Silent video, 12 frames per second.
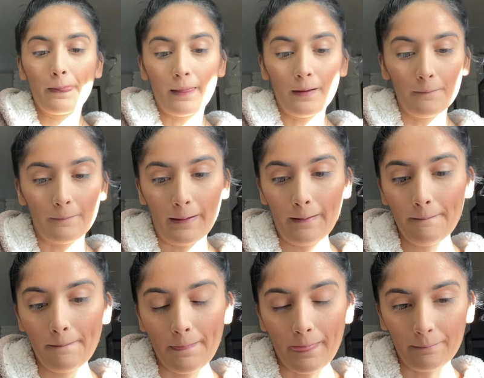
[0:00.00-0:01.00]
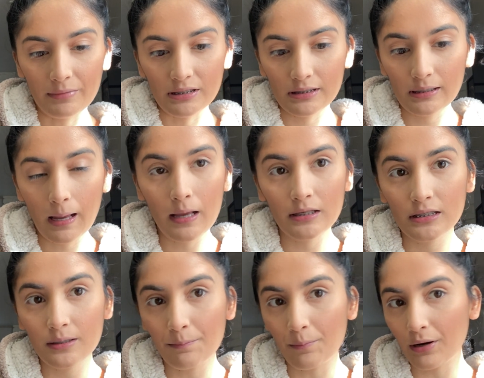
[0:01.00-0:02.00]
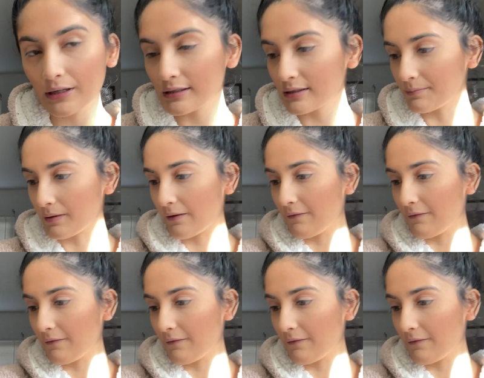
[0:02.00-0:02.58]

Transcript: Alright, I'm gonna spritz my